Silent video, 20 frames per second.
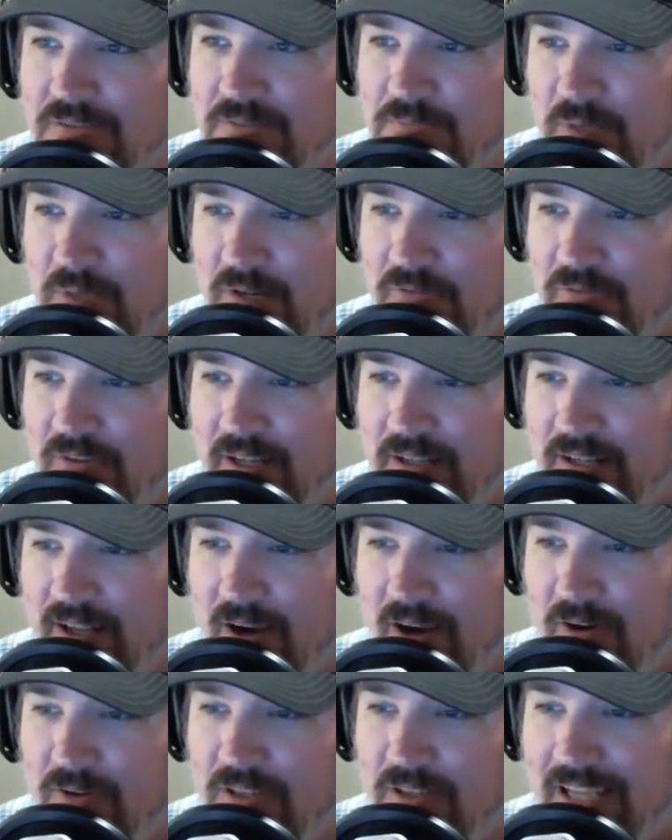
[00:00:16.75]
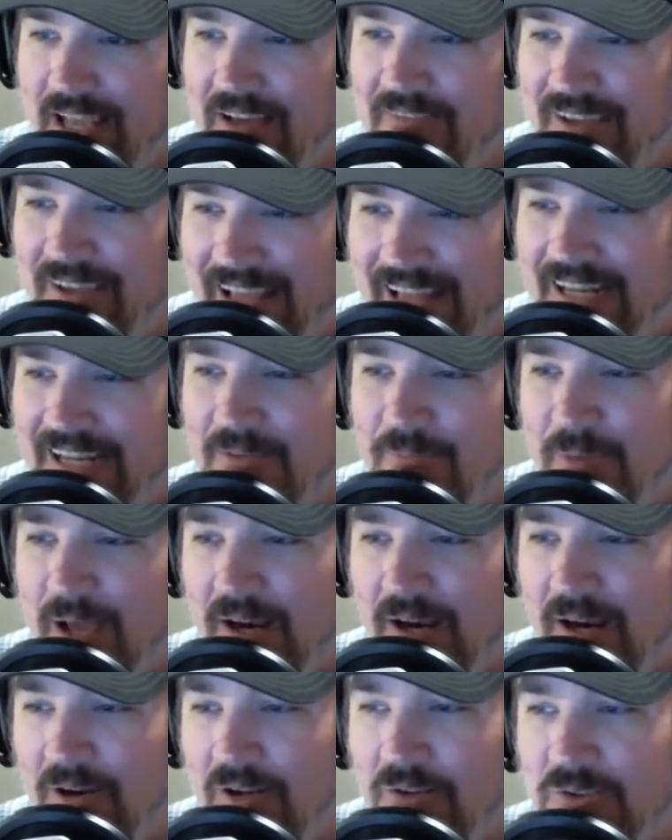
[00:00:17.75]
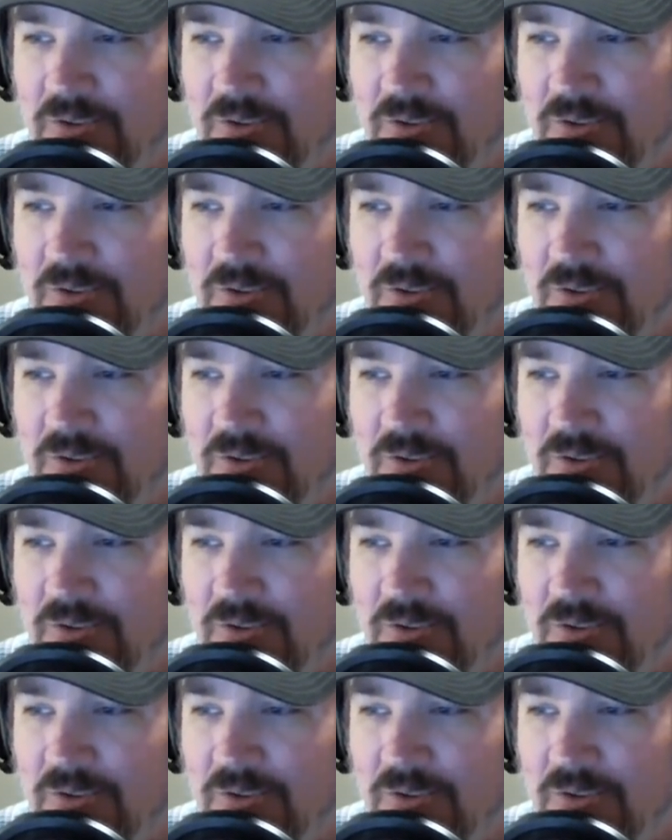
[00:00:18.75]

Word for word: Matter of fact, I hardly have any background.